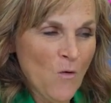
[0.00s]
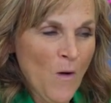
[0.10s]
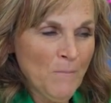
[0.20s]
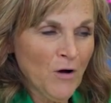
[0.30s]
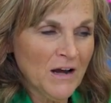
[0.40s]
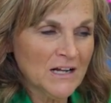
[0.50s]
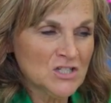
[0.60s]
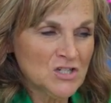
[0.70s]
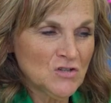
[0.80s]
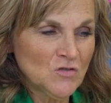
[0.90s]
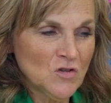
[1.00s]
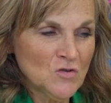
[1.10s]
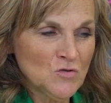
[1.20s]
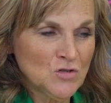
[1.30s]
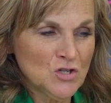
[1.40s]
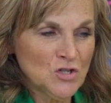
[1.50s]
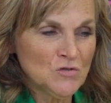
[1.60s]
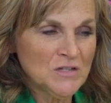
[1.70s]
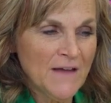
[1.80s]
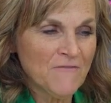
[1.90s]
What products do you use? Do you
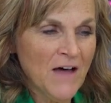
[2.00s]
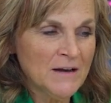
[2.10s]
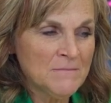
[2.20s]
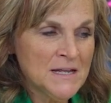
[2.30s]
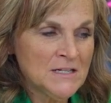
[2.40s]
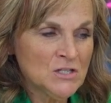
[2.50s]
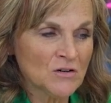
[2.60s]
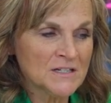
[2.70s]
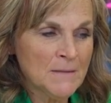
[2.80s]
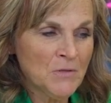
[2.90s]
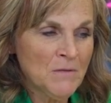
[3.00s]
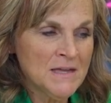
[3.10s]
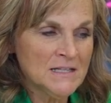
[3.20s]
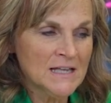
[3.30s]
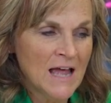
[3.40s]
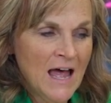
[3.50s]
take vitamins or supplements?